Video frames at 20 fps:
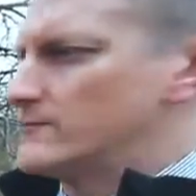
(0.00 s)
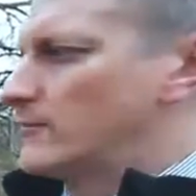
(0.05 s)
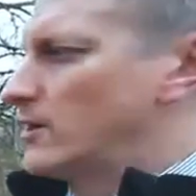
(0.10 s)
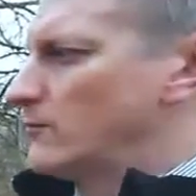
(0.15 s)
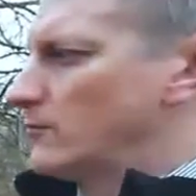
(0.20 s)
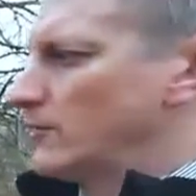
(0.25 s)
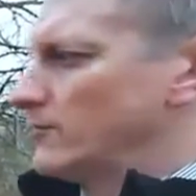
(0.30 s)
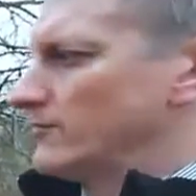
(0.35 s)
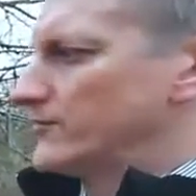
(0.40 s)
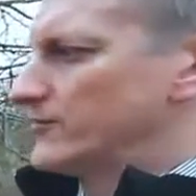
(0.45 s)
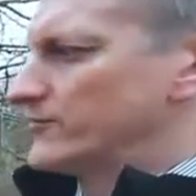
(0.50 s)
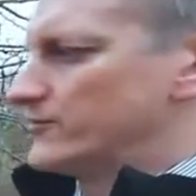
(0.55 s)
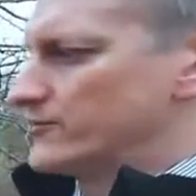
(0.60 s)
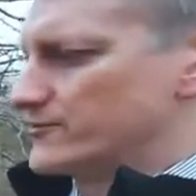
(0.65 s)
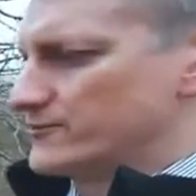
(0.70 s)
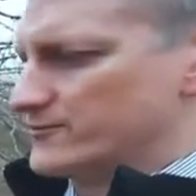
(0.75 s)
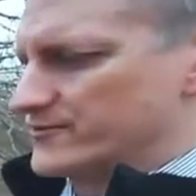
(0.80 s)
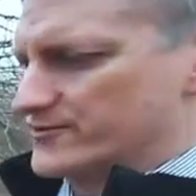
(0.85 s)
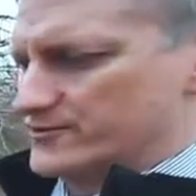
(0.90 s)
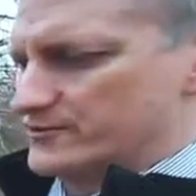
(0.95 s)
You might want to do
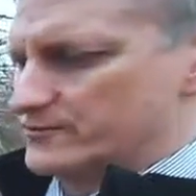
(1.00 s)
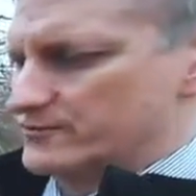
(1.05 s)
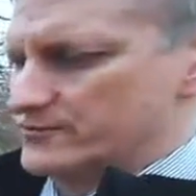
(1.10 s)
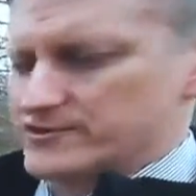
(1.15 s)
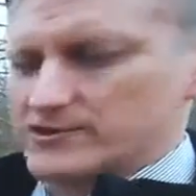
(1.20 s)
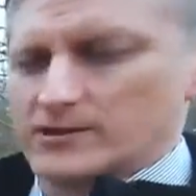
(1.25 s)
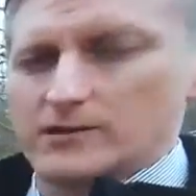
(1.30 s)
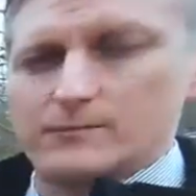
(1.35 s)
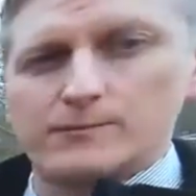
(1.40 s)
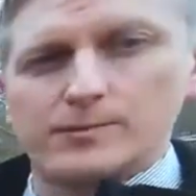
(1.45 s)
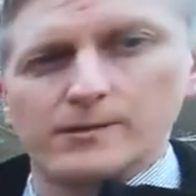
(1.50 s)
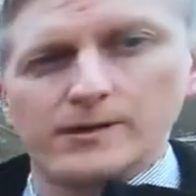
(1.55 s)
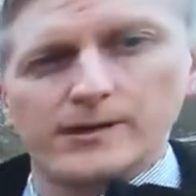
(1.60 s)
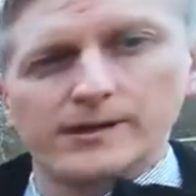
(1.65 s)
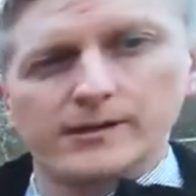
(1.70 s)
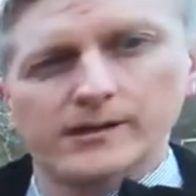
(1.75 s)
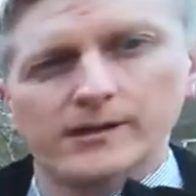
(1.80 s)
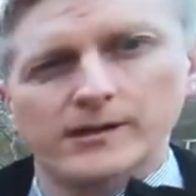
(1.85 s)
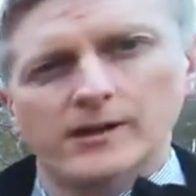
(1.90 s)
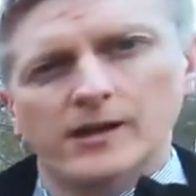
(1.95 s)
some soil
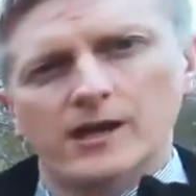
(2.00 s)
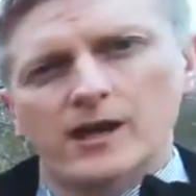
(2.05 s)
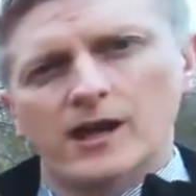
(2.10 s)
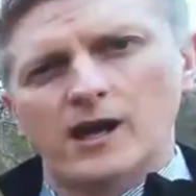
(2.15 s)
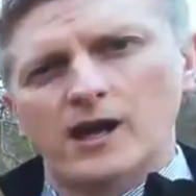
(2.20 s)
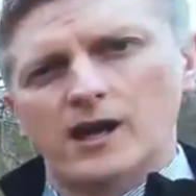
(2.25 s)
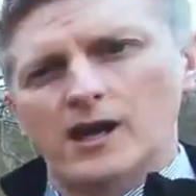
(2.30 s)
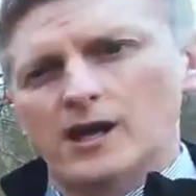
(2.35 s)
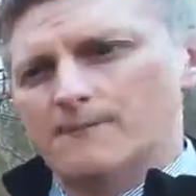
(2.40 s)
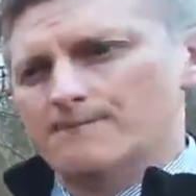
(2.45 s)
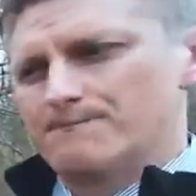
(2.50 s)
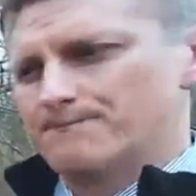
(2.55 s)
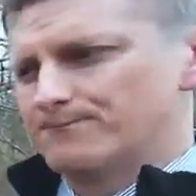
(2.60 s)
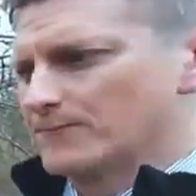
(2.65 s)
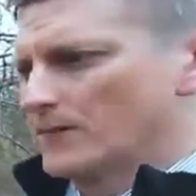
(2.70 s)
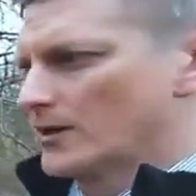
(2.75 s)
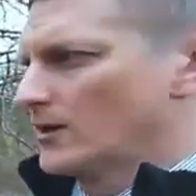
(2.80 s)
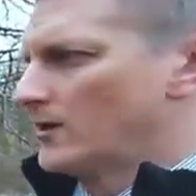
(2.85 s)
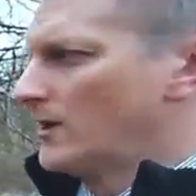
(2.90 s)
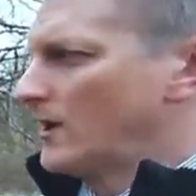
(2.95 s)
sampling,
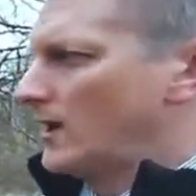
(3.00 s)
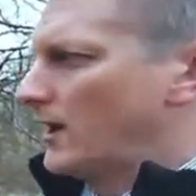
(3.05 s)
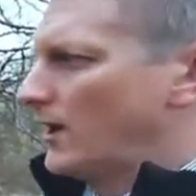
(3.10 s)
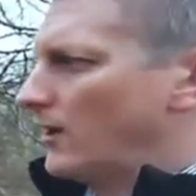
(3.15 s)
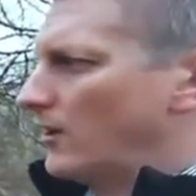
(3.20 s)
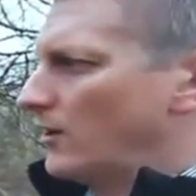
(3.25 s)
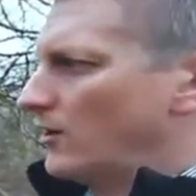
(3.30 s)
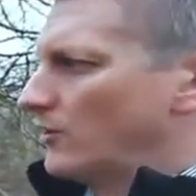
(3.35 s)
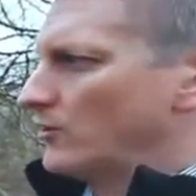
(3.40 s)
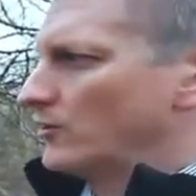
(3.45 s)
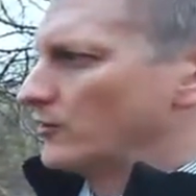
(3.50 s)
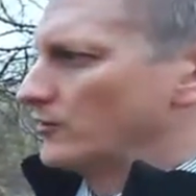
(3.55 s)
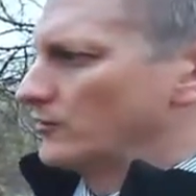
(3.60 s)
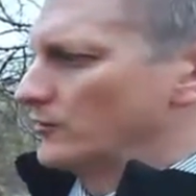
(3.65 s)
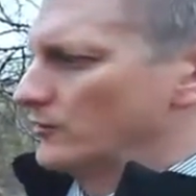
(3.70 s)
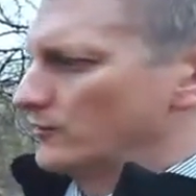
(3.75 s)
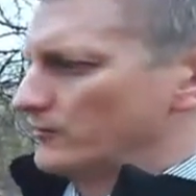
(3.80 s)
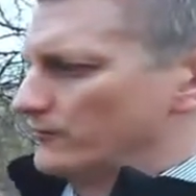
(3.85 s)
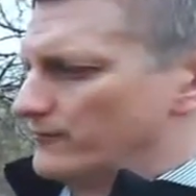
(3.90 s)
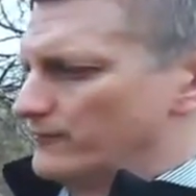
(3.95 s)

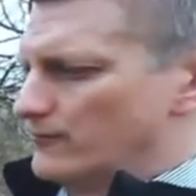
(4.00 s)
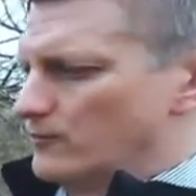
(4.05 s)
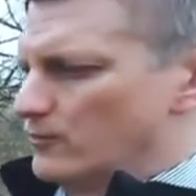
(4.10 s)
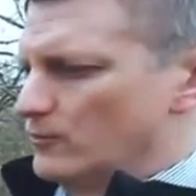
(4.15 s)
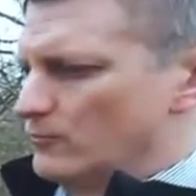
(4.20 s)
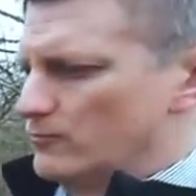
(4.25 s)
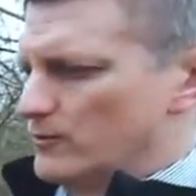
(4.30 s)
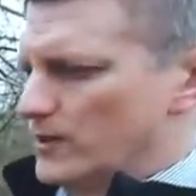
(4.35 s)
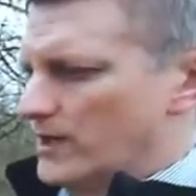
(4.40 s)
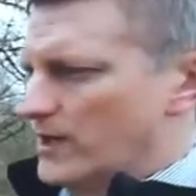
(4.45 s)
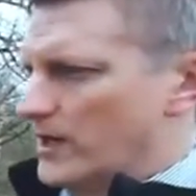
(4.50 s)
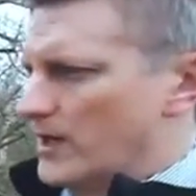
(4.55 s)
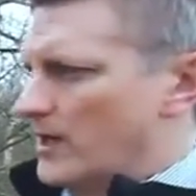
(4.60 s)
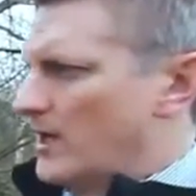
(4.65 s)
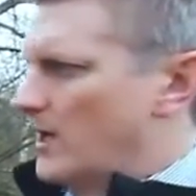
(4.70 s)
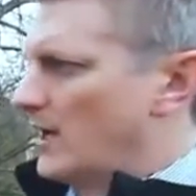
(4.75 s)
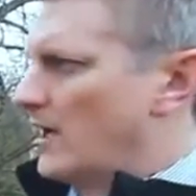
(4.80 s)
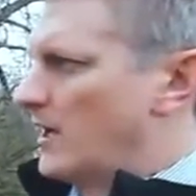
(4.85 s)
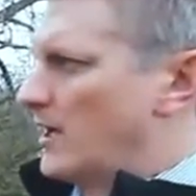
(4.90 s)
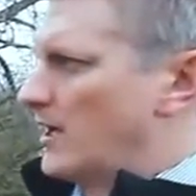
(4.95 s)
look
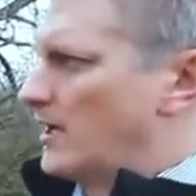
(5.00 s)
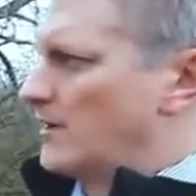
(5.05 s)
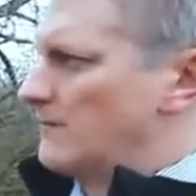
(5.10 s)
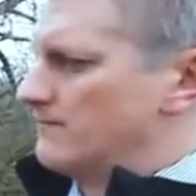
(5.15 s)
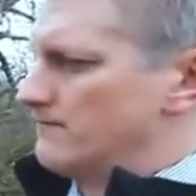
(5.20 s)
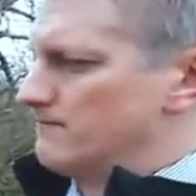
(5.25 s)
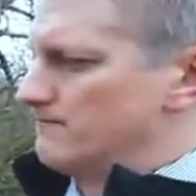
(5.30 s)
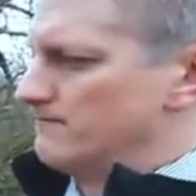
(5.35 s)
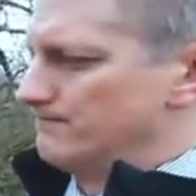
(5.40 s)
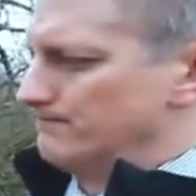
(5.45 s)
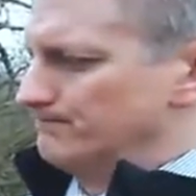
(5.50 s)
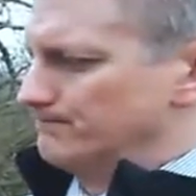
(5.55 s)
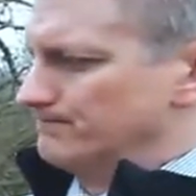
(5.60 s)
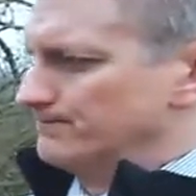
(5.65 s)
for